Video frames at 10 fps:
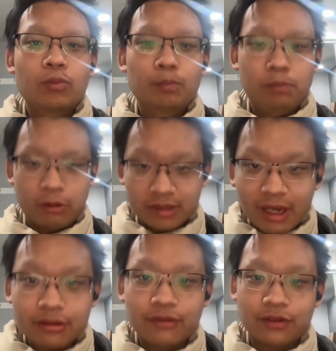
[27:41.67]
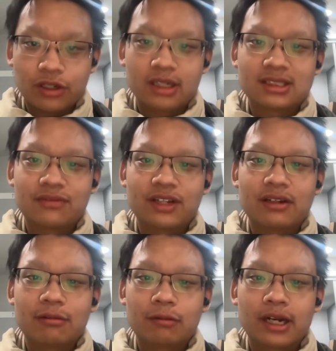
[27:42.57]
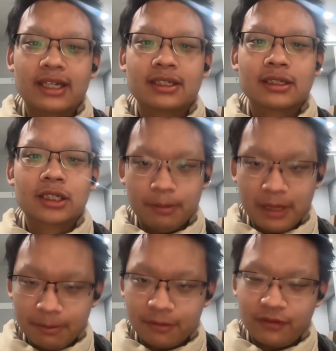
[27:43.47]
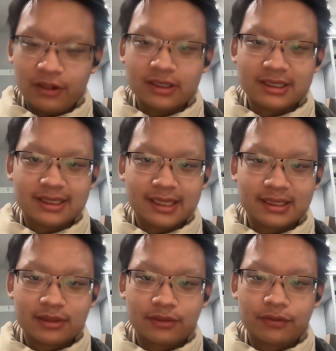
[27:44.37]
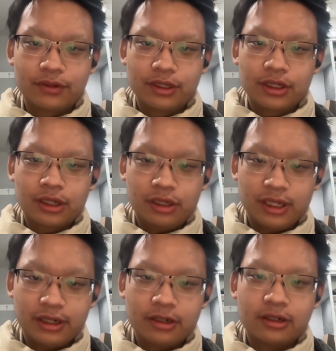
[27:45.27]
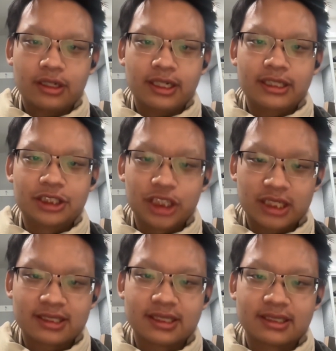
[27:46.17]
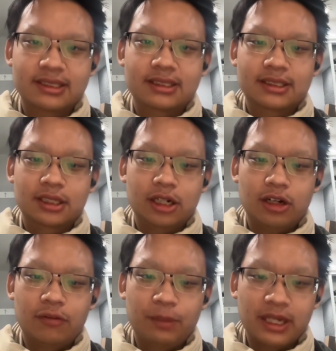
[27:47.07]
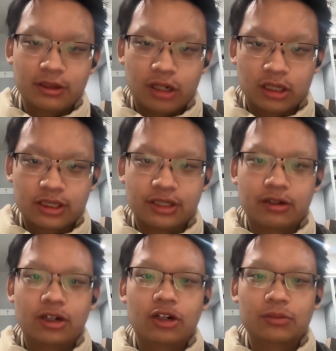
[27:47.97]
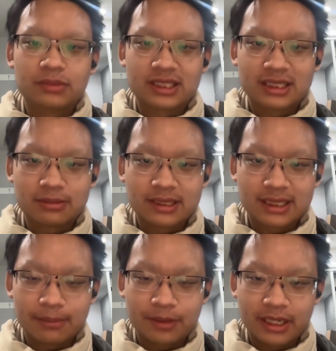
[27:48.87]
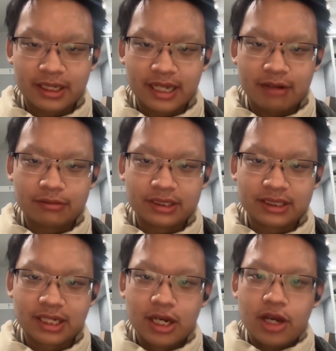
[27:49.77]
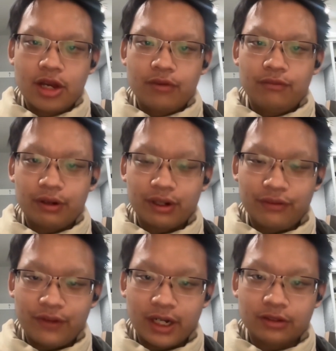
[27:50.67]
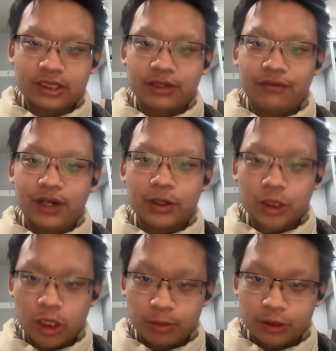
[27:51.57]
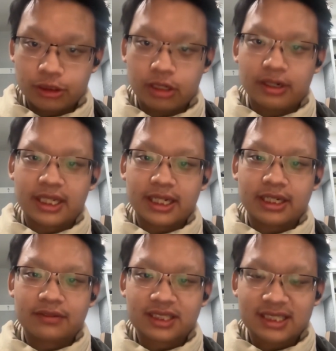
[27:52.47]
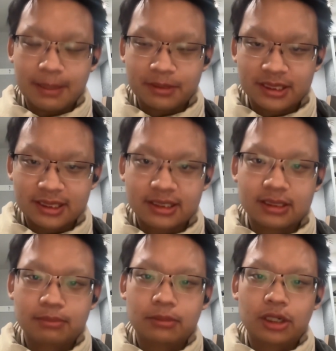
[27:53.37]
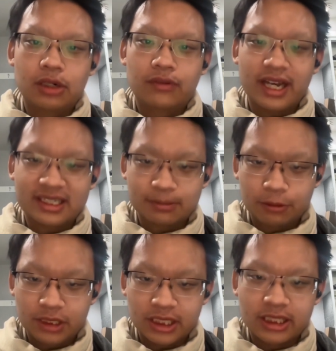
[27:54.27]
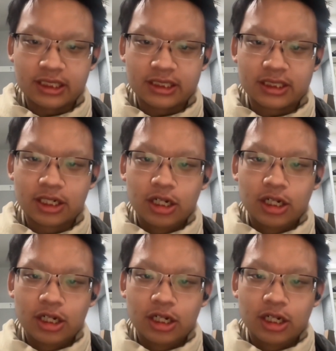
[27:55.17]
but without the philosophy, right? People felt a sense of clear injustice of being locked in their homes. This was something that was very felt. It felt arbitrary. That kind of skepticism of expertise